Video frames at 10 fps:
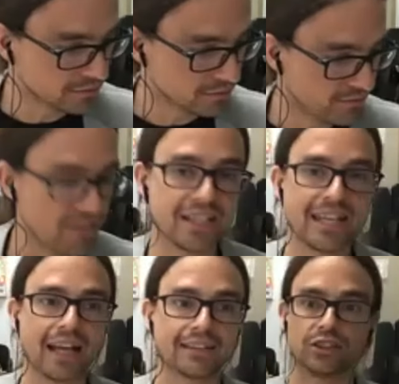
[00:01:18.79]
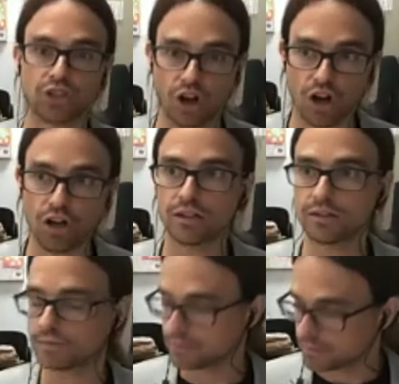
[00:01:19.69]
vivisect a dog
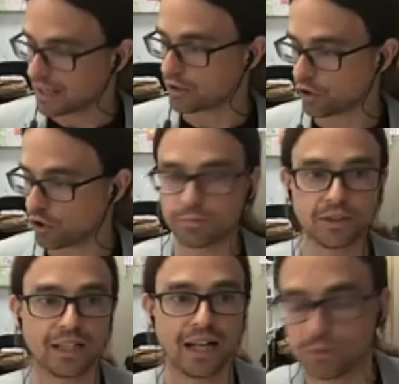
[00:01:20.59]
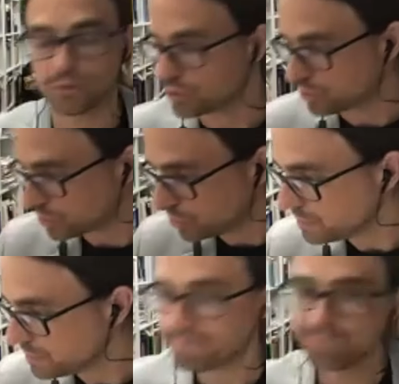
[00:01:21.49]
like Claude Bernard would do.